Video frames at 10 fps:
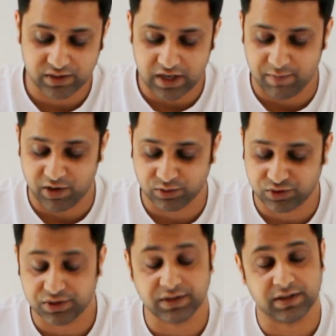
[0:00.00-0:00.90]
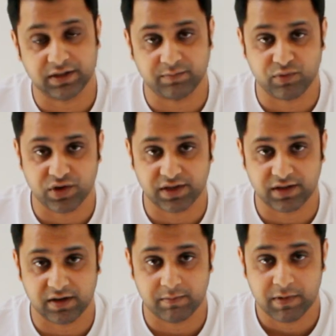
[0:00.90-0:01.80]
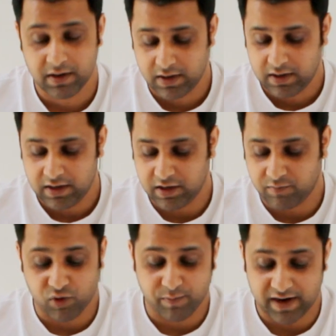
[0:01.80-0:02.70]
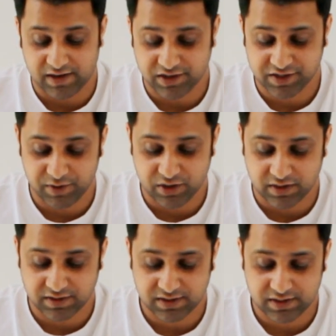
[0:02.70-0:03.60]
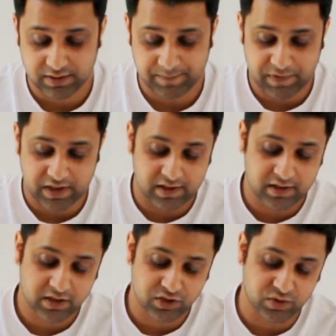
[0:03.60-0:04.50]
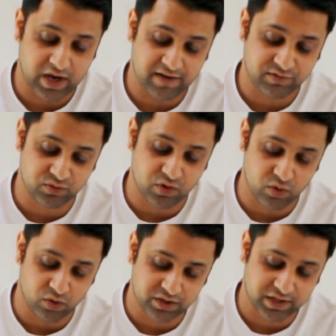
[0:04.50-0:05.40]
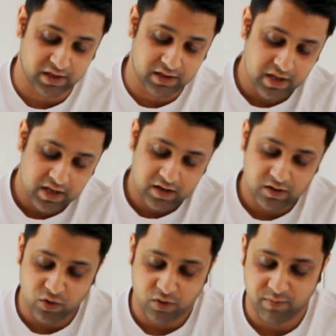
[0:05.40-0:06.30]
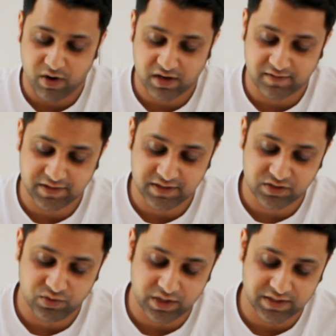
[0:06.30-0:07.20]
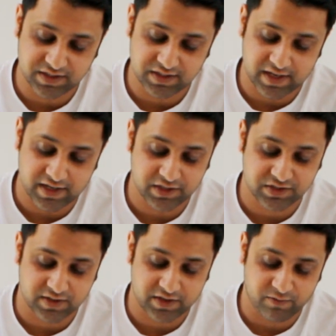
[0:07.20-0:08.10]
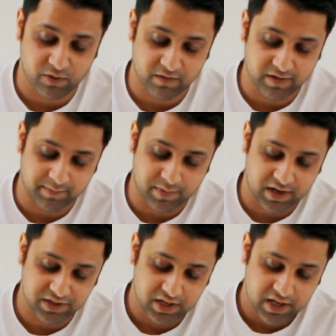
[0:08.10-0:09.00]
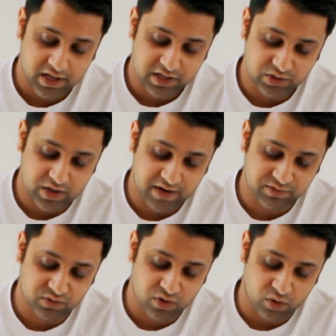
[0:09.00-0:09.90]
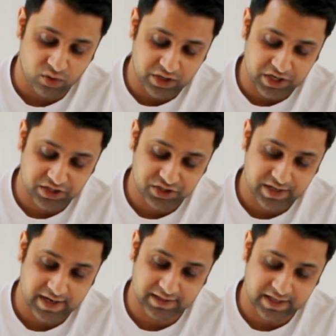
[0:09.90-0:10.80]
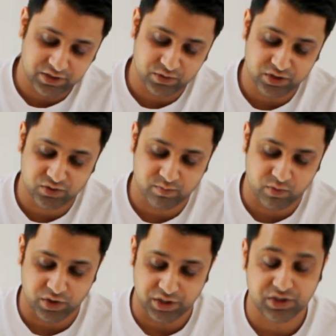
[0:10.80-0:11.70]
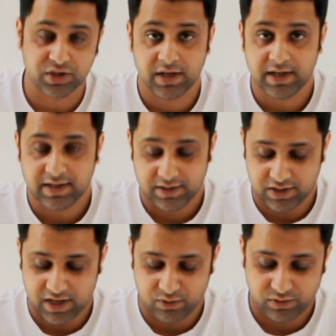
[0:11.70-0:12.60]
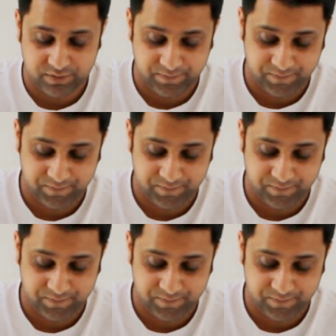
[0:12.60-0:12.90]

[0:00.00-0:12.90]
about putting the propellers, because you have to hold the lower part of this. You can see that it's a revolving part. You have to hold it, and then you need to put it down,